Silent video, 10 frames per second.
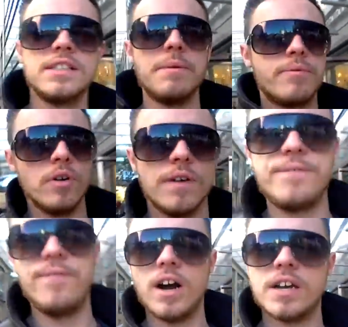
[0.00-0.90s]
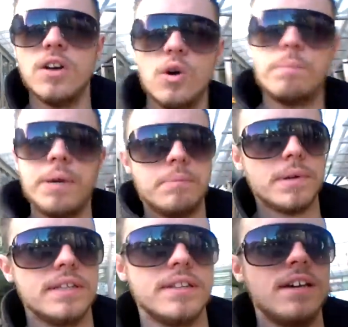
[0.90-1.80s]
except for all the fucking old people
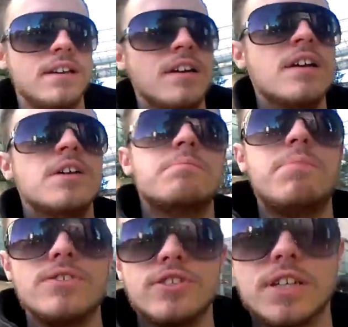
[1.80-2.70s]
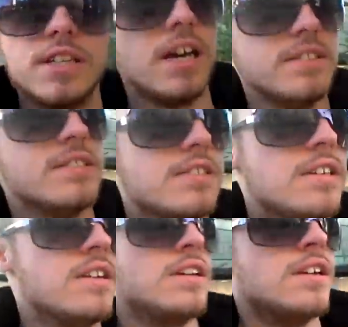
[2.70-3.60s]
in there, bunch of cunts.
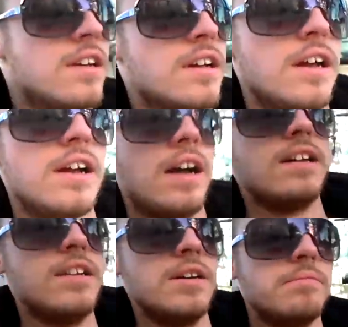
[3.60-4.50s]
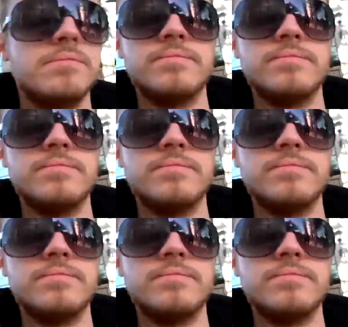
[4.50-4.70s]
And um,